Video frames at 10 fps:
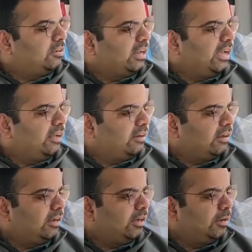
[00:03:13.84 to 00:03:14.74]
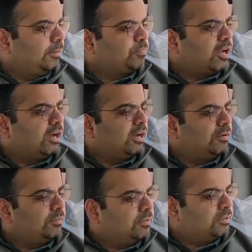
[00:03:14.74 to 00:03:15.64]
rear
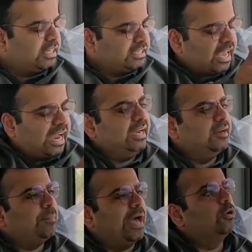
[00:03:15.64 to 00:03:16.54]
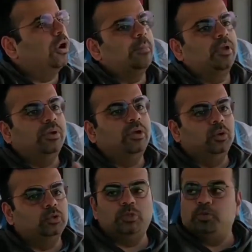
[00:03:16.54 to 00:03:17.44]
the side panoramic
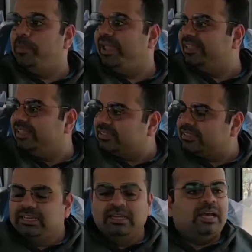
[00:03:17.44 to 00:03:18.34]
windows, which make this